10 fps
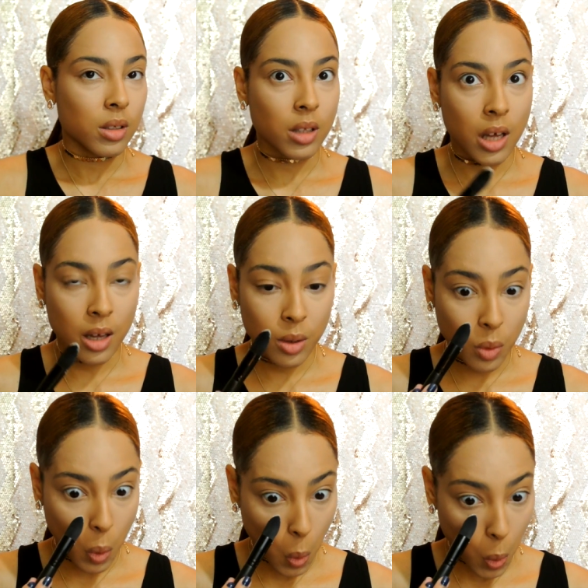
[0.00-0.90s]
that
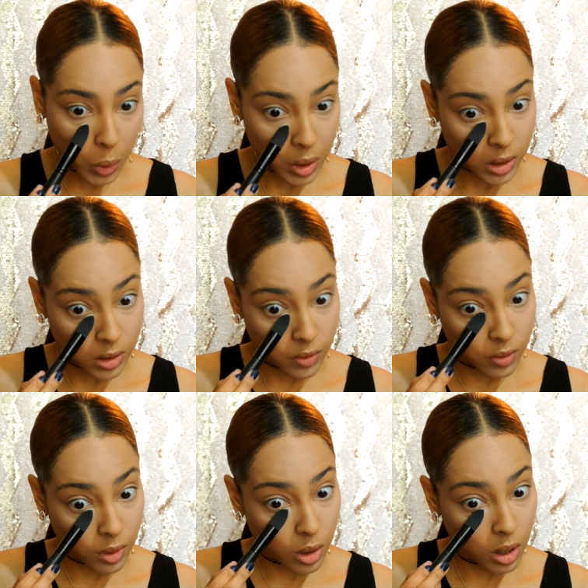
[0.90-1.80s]
with this
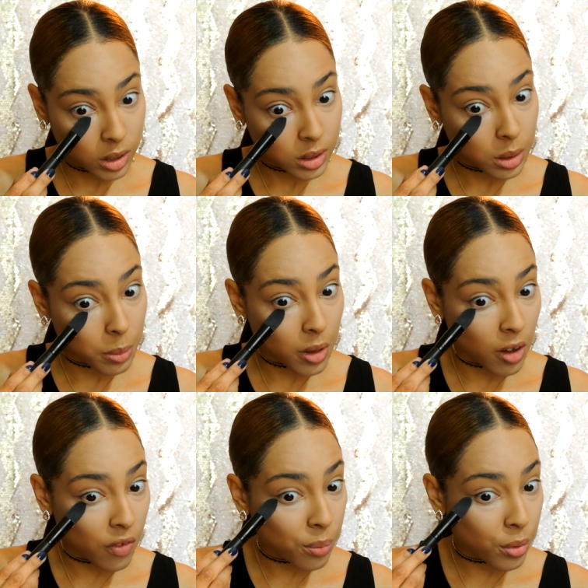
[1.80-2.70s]
awesome
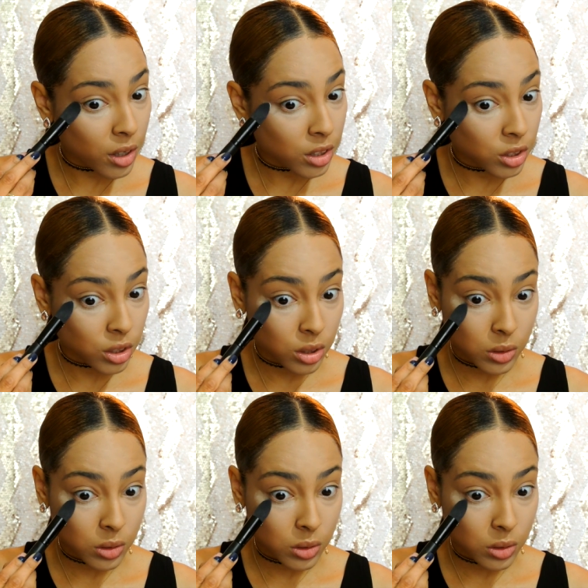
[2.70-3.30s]
e.l.f. brush.